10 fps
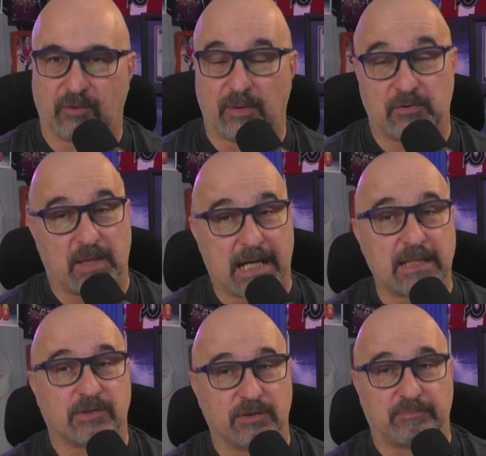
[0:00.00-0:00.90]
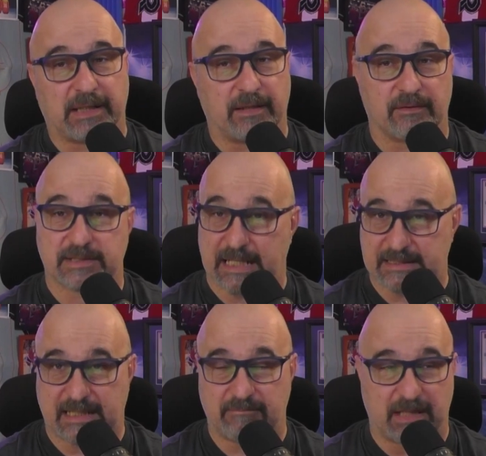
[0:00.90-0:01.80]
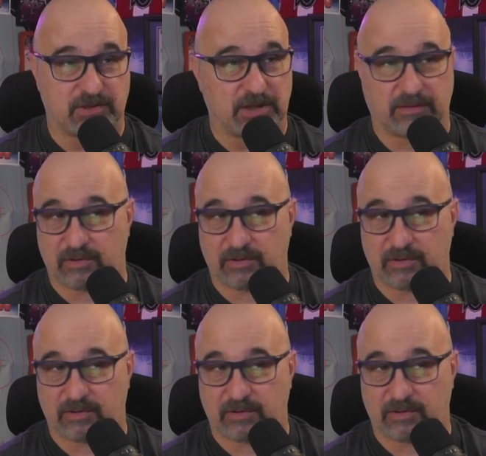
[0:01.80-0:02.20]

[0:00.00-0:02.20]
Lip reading: and you had good players, as I mentioned.